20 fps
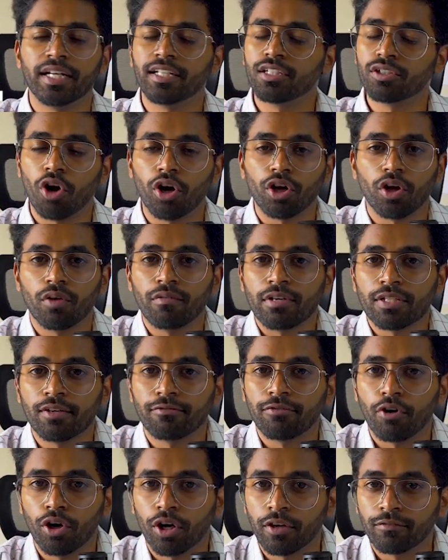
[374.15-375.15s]
It's not always
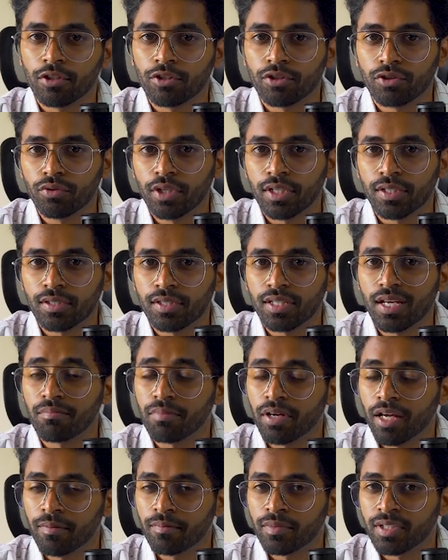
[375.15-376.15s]
the fault of the students,
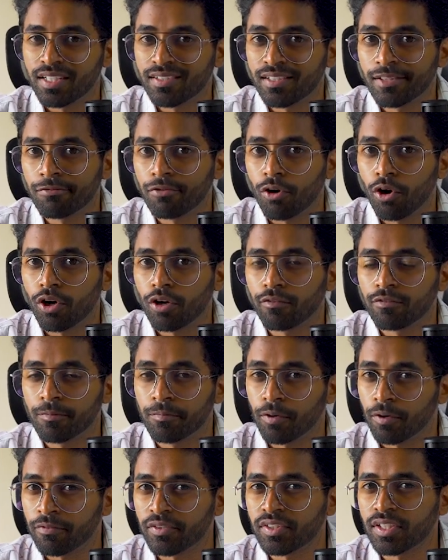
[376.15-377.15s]
sometimes it's the fault of
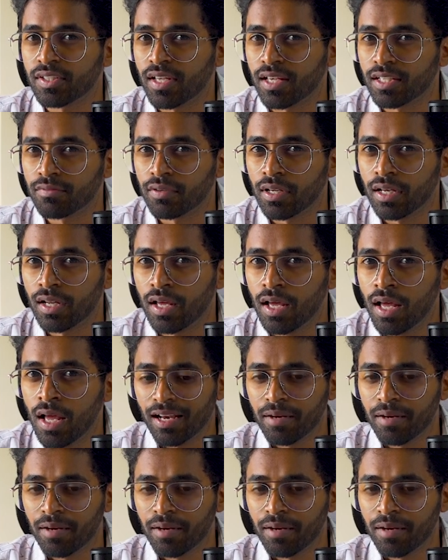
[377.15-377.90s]
the professors as well.